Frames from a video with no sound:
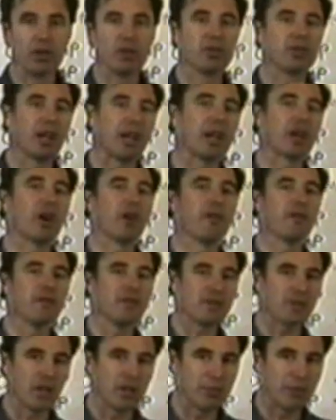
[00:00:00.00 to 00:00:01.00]
Your takeoff
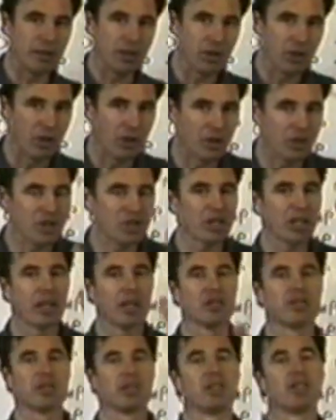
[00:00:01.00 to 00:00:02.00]
is going to be long and
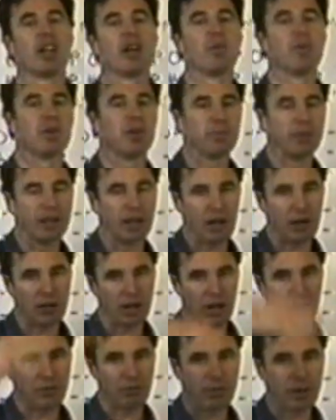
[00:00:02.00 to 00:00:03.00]
shallow, so you don't want to be
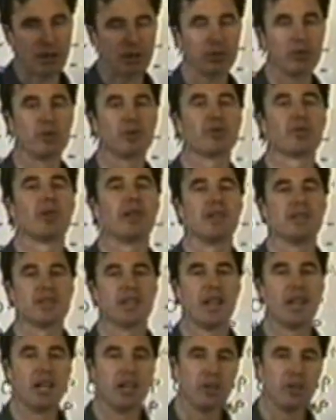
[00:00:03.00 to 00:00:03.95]
going over big tall trees.